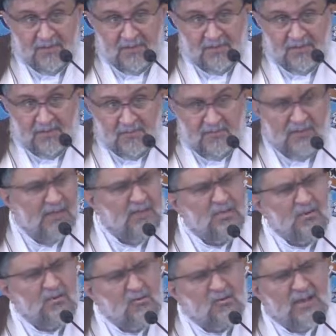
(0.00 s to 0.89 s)
When
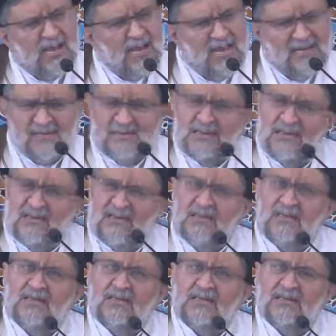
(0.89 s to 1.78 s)
you look at
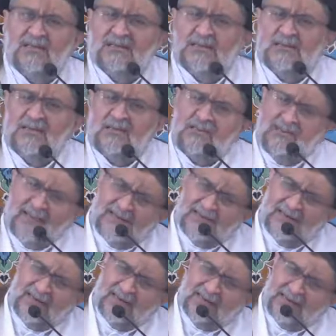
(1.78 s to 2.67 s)
the
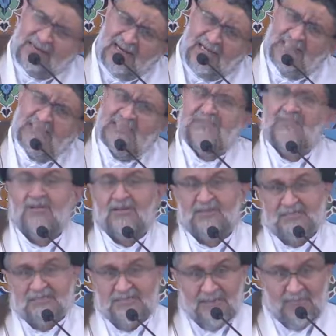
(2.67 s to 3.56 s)
weather trends, for
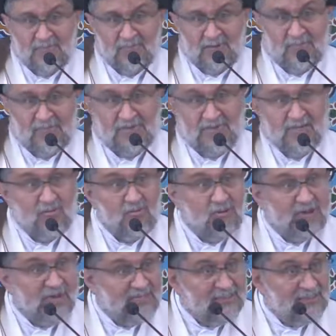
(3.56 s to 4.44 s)
example, when you
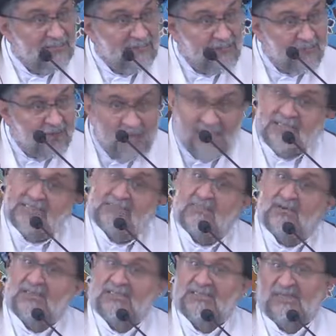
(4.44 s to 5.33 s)
look at the floods,
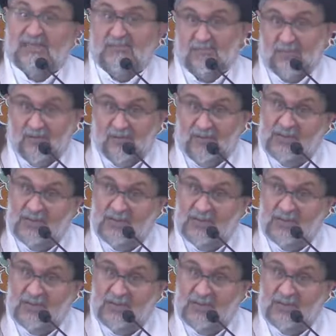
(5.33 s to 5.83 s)
for example, when you